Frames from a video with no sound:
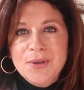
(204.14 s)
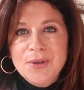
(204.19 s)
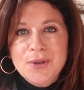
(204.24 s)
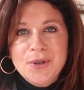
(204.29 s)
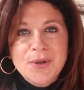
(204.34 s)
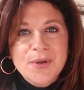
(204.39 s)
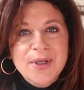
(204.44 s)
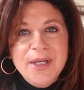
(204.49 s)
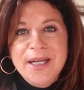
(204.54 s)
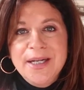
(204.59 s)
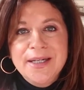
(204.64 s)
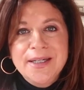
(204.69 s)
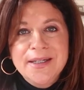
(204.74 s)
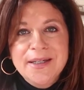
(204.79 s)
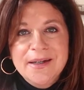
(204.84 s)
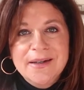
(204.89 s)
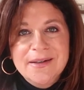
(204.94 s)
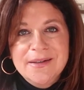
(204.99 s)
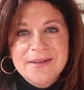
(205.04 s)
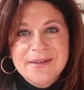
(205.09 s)

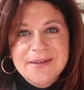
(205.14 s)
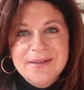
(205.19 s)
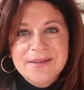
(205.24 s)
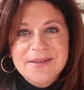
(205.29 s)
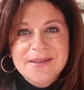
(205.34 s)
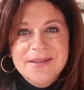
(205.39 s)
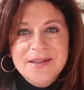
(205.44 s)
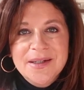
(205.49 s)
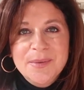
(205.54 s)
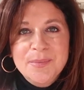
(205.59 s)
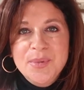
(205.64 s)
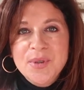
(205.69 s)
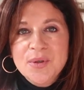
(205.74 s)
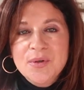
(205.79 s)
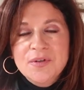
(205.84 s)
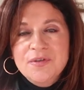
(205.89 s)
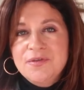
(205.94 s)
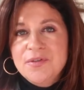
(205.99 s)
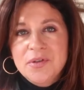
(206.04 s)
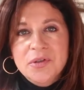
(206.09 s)
create a
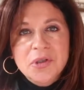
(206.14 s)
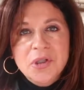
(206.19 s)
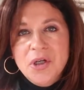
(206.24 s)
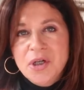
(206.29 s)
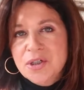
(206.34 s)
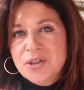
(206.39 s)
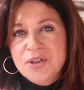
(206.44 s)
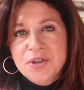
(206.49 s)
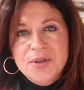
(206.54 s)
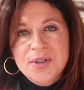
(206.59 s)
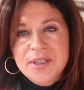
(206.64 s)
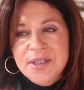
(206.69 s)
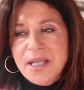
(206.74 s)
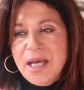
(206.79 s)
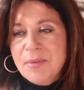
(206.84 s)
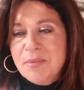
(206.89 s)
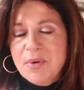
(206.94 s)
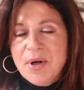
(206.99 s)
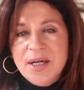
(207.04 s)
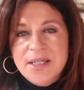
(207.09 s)
beautiful look during
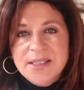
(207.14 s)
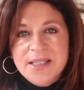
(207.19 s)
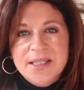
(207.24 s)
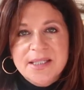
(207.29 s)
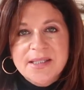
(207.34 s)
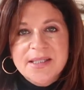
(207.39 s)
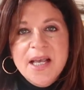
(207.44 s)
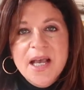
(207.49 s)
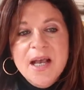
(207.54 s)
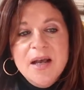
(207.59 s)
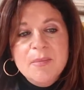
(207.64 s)
that process.